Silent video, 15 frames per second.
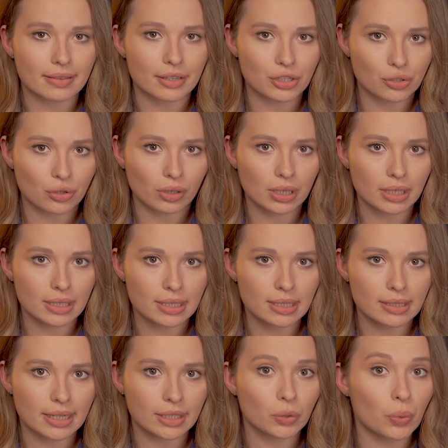the journalists
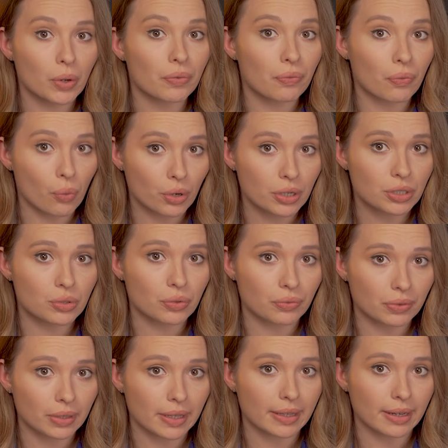that were forced to
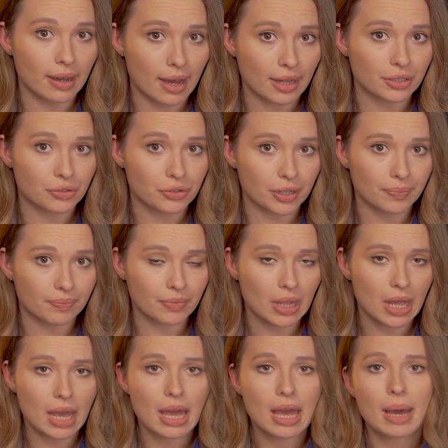flee the country.
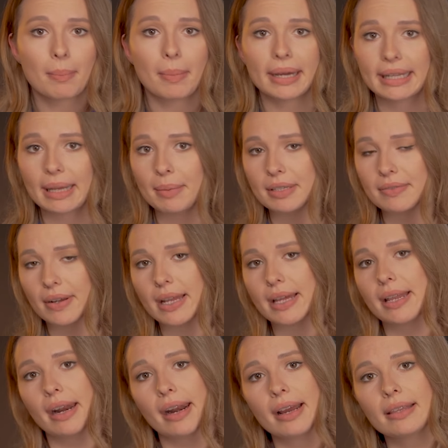My name is
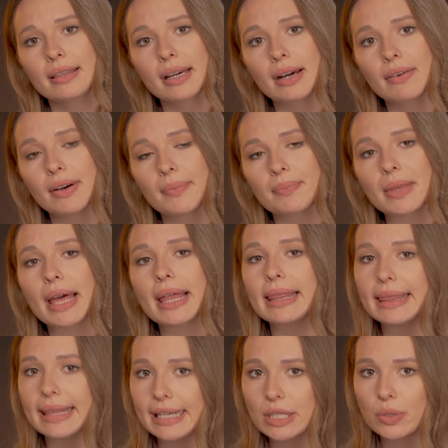Valeria Ratnikova,
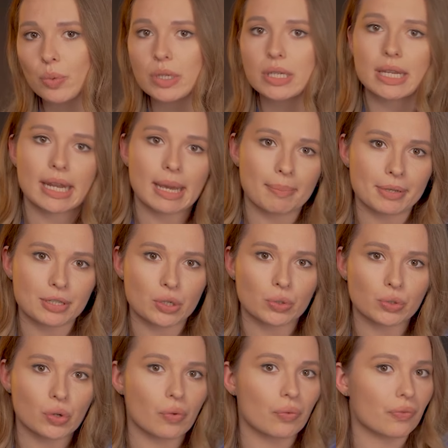and this was an
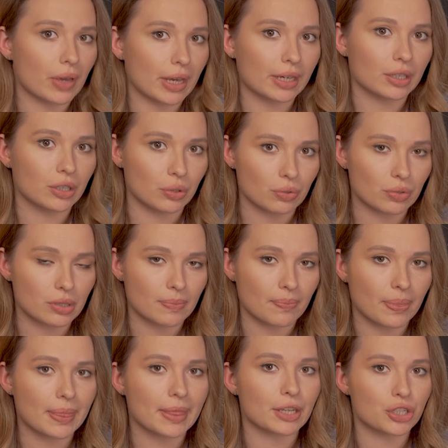episode of Fake News,
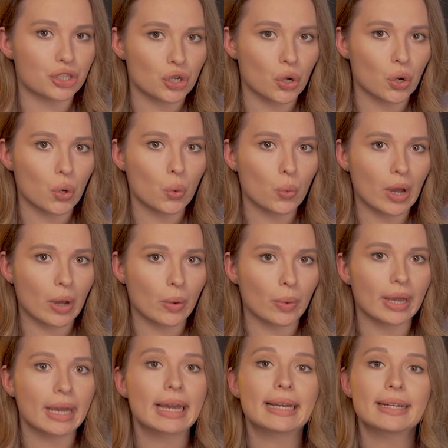the show where
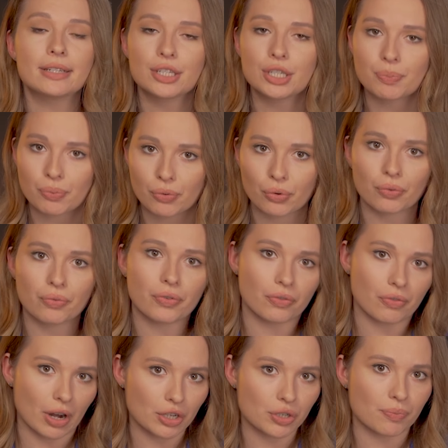we disprove
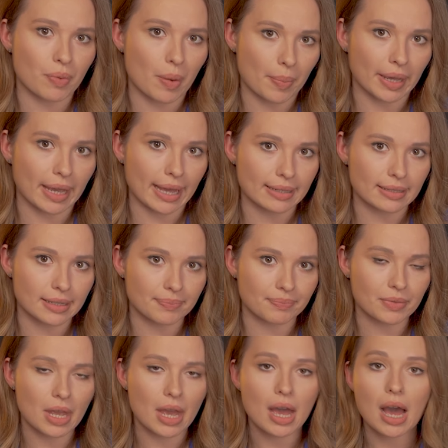Russian propaganda.
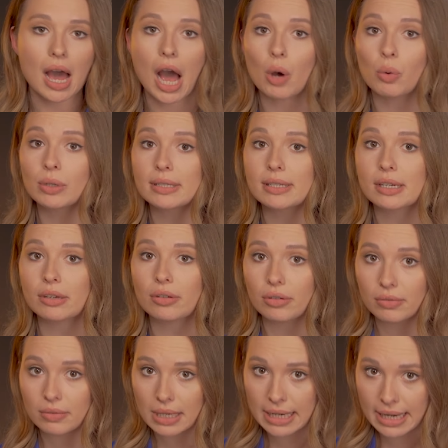I will see
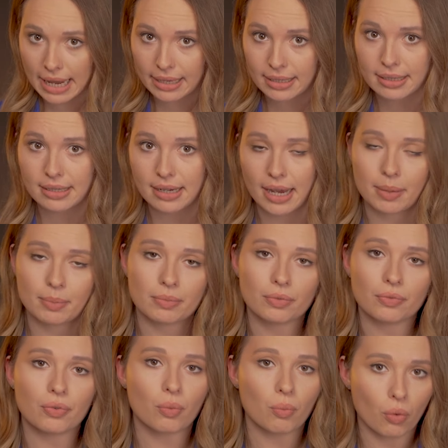you next time
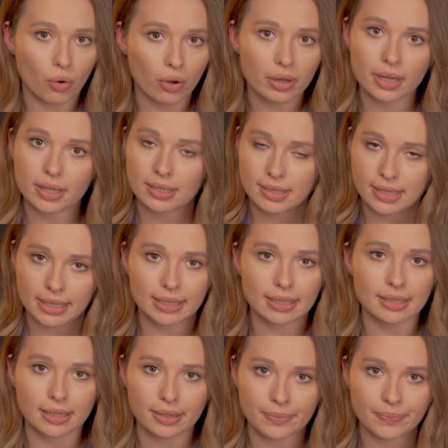for more
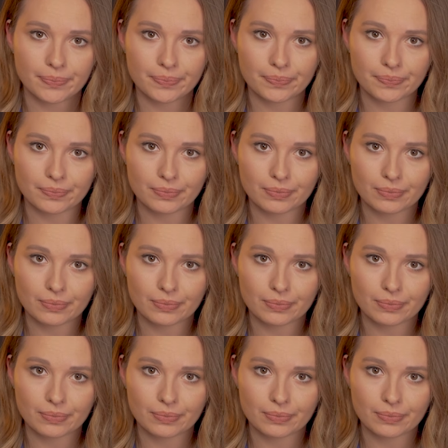insanity.